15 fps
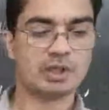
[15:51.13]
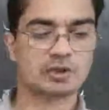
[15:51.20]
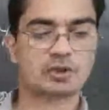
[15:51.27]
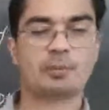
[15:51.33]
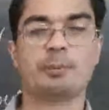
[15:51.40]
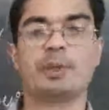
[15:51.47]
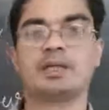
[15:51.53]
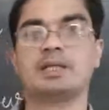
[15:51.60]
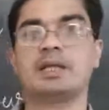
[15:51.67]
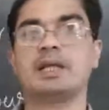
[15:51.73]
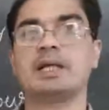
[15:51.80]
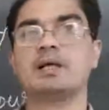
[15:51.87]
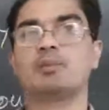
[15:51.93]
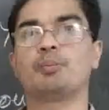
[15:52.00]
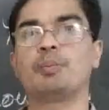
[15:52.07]
So
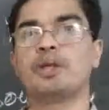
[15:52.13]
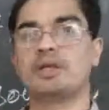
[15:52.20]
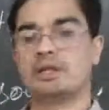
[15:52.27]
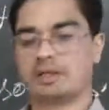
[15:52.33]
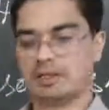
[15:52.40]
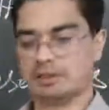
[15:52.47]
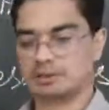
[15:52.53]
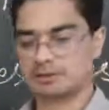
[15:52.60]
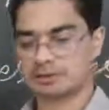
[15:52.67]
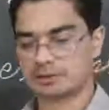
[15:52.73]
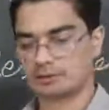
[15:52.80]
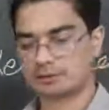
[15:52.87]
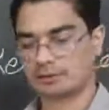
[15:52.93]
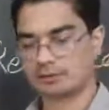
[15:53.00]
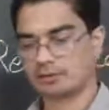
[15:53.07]
metallic minerals
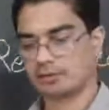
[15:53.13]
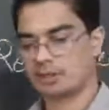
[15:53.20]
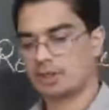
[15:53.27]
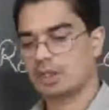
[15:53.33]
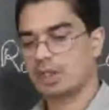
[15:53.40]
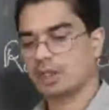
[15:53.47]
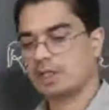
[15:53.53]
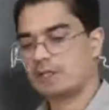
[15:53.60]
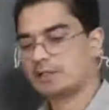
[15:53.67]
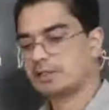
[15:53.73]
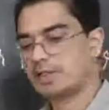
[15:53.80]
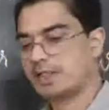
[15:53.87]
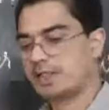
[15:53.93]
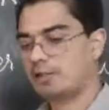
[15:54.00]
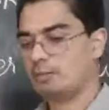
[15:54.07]

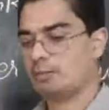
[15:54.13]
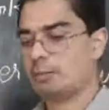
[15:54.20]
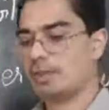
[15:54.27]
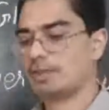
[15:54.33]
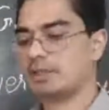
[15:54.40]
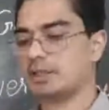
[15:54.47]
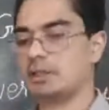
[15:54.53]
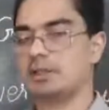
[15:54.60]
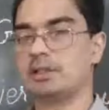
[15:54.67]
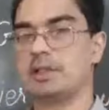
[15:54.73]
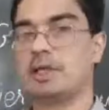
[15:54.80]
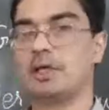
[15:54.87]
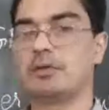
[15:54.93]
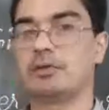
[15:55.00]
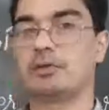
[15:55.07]
contain
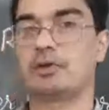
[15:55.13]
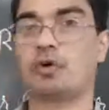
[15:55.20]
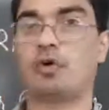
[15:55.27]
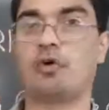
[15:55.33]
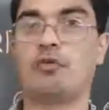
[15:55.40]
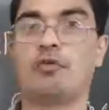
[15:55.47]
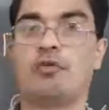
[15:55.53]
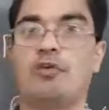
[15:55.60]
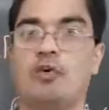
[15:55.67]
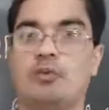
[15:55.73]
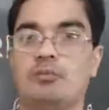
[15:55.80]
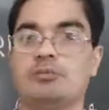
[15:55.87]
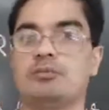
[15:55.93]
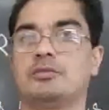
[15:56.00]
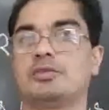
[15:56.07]
metal in raw
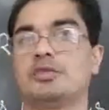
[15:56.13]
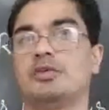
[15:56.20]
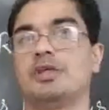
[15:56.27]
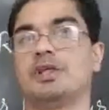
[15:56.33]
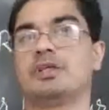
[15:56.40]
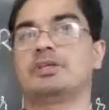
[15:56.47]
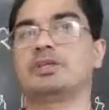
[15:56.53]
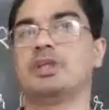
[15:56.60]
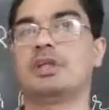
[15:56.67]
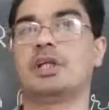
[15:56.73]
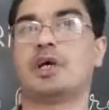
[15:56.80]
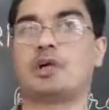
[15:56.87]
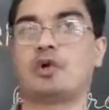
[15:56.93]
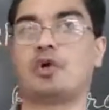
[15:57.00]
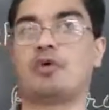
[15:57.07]
form. So it is in
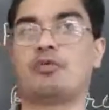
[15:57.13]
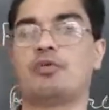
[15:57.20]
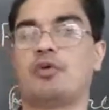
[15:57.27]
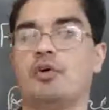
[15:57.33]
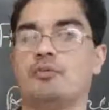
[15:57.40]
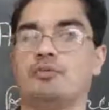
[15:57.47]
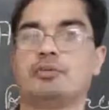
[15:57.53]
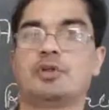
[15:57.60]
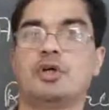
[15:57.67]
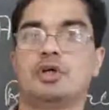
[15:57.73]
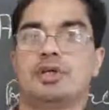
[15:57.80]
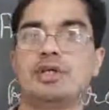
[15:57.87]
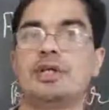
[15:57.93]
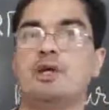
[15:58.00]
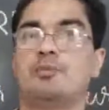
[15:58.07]
a raw form,
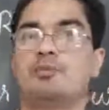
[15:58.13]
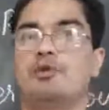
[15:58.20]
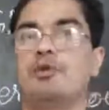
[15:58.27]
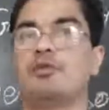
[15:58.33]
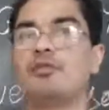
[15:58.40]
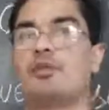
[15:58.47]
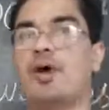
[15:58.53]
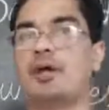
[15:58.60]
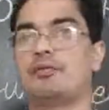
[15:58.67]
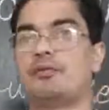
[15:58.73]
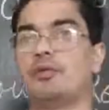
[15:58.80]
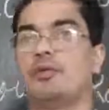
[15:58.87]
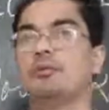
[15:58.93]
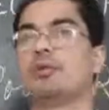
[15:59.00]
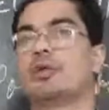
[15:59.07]
not in a
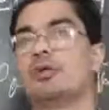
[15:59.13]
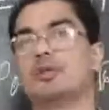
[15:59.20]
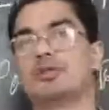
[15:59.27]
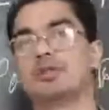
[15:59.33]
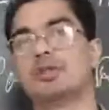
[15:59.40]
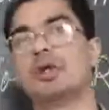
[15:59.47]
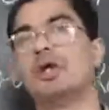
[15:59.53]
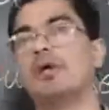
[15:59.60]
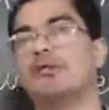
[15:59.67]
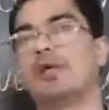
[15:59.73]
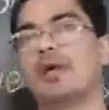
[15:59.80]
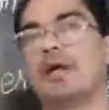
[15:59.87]
purified form, because